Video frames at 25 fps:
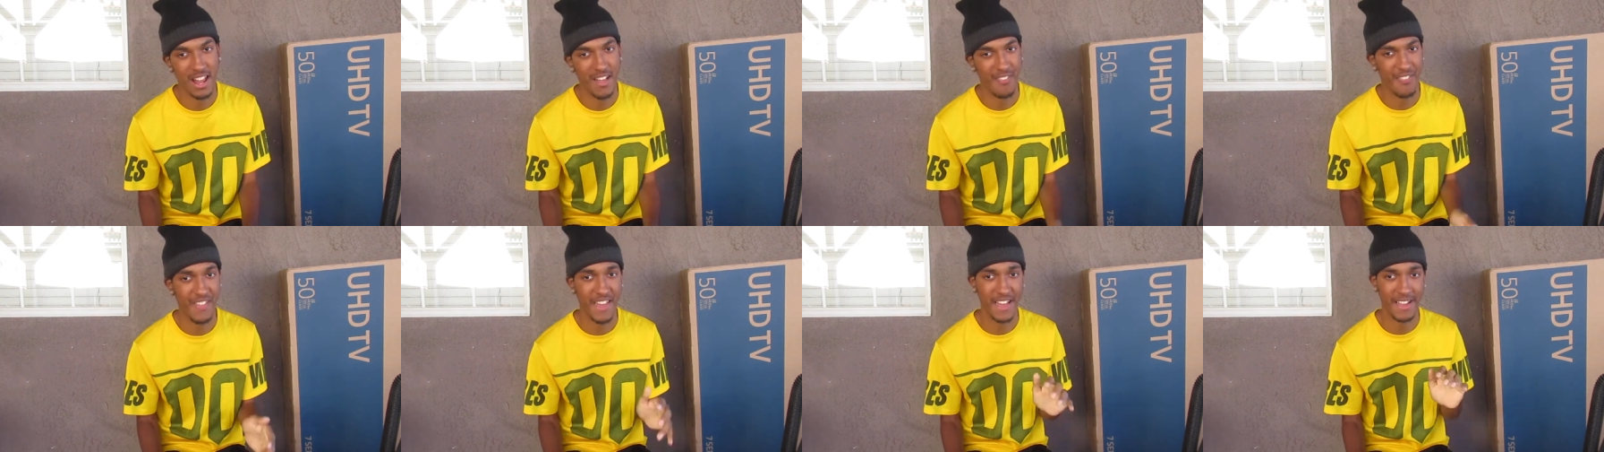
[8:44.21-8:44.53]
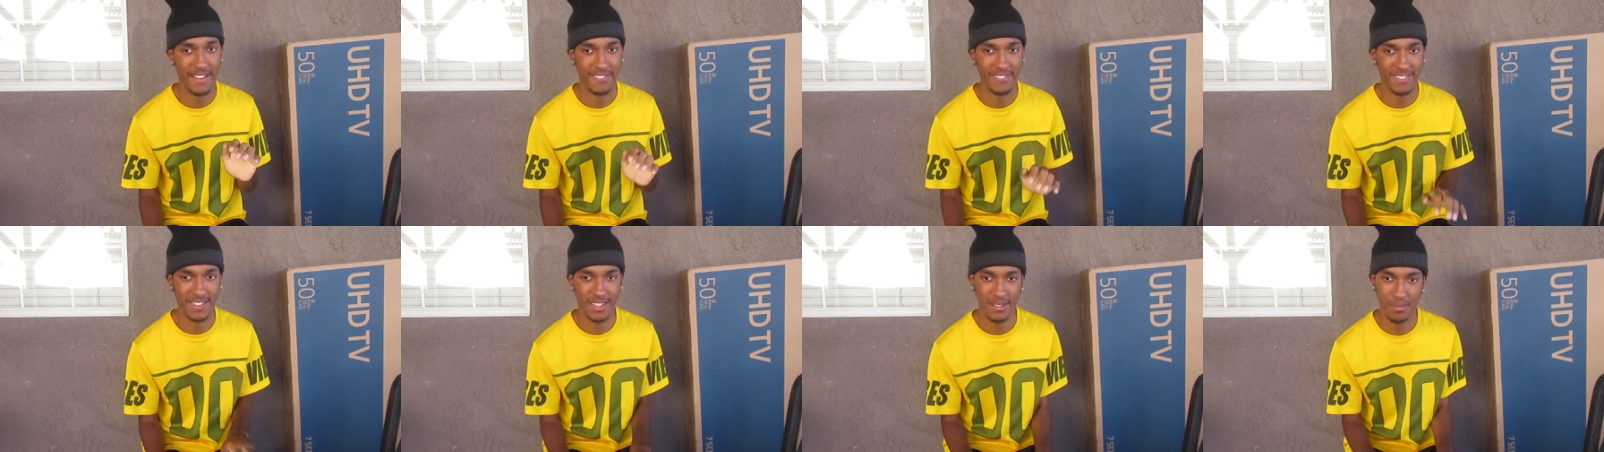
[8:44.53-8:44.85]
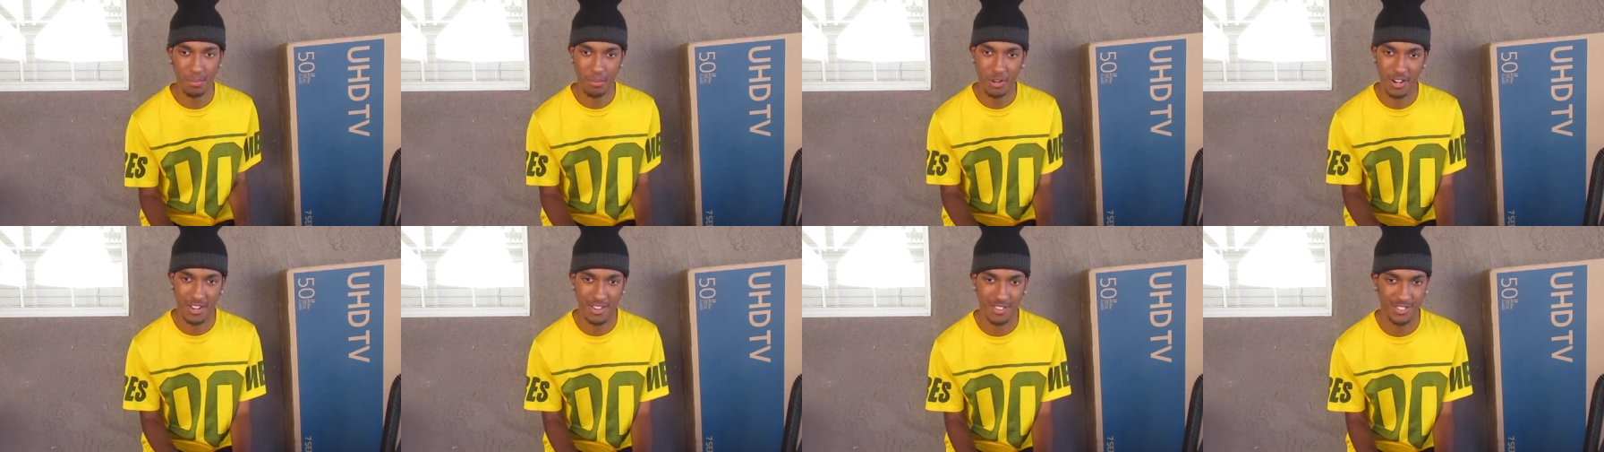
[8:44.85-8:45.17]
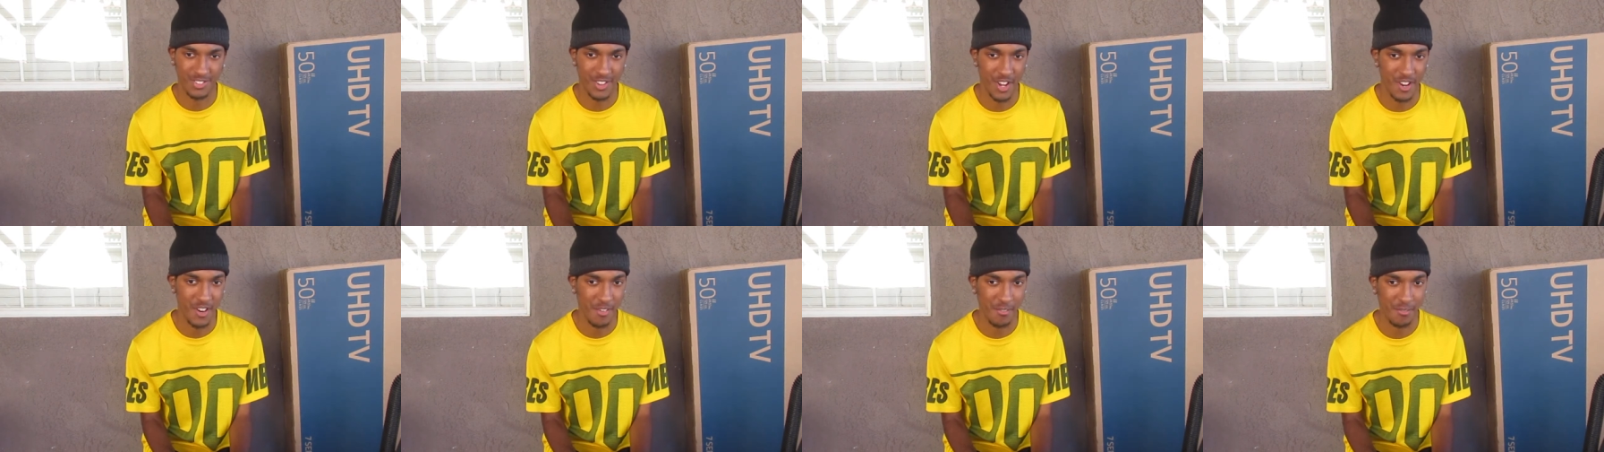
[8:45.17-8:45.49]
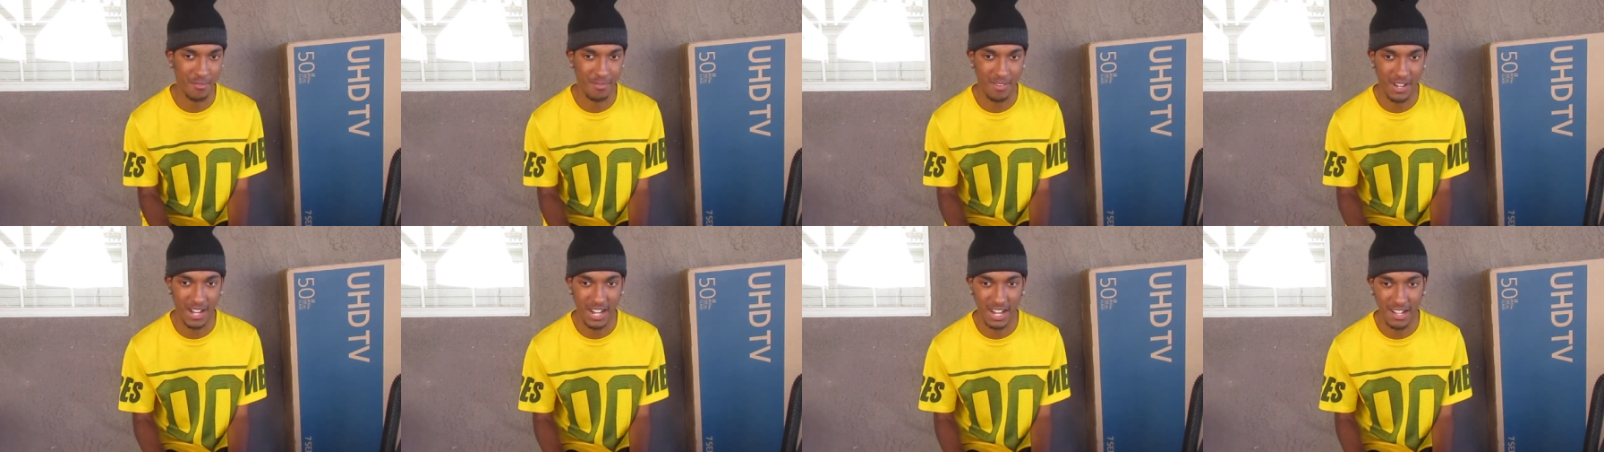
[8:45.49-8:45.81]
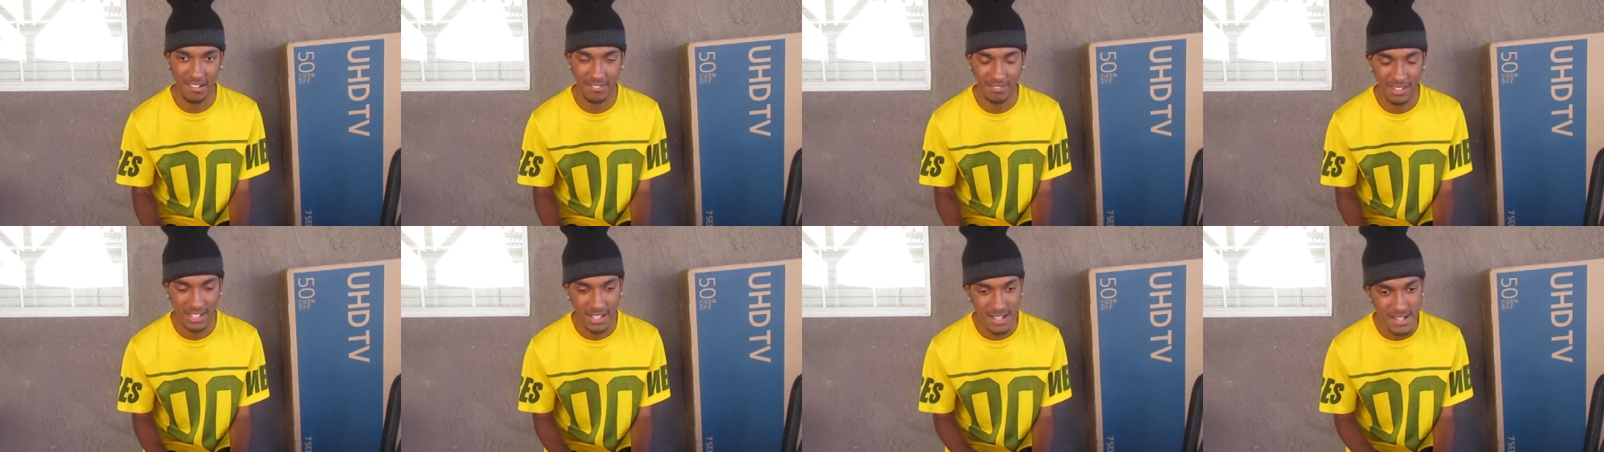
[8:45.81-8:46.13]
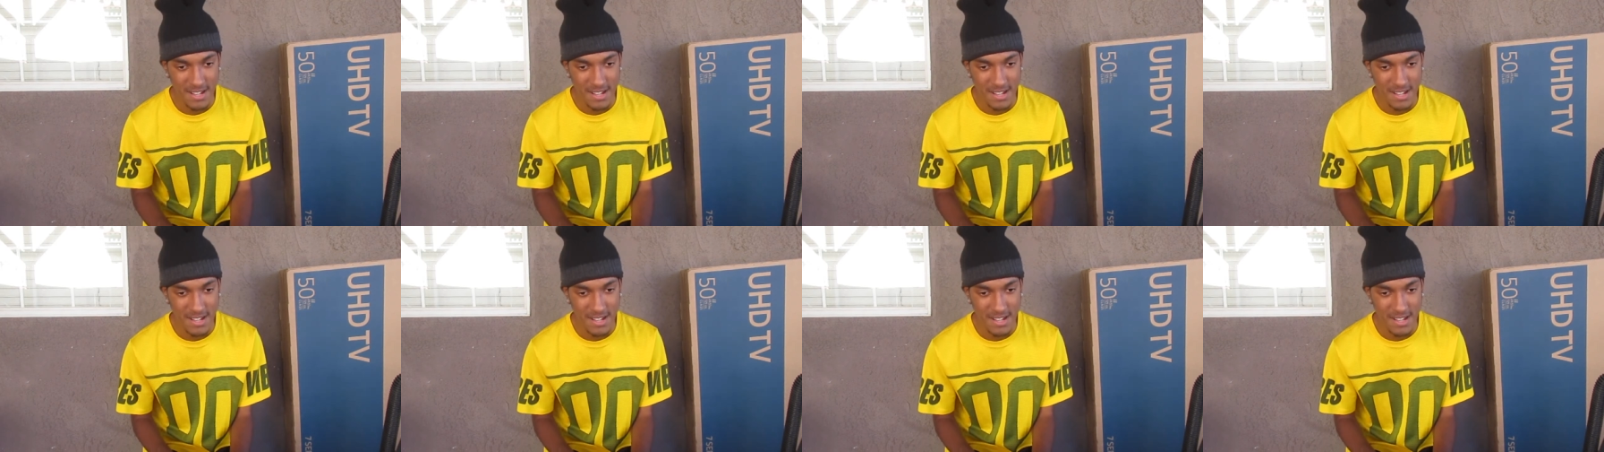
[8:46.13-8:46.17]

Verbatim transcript: I think at this point it's third and five.